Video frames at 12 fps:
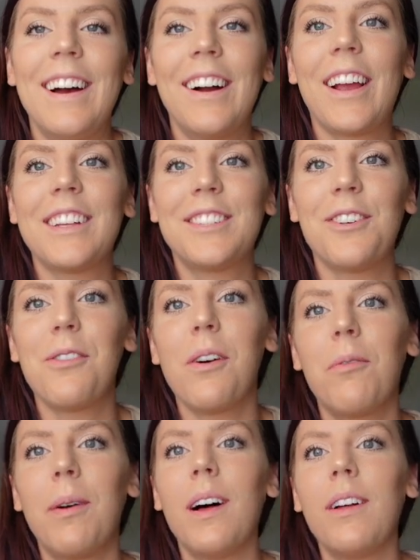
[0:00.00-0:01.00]
Okay,
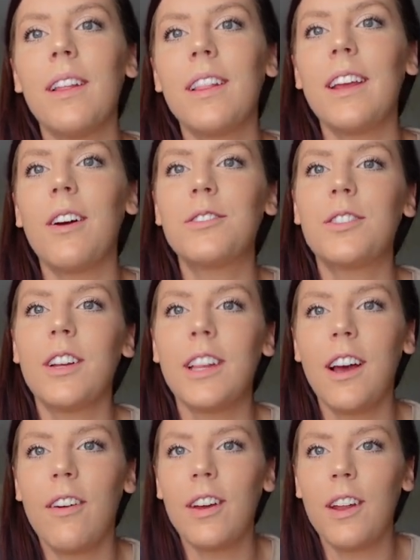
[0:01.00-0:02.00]
so while the oats are in
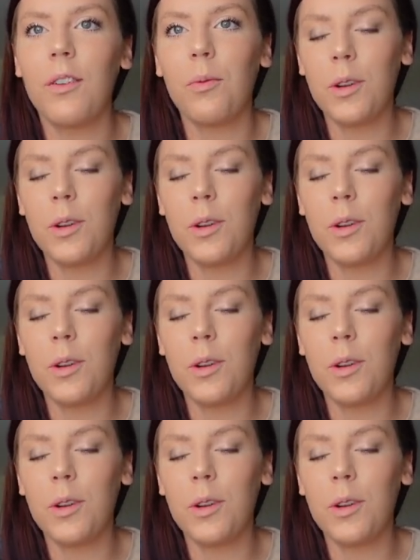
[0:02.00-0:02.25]
the oven,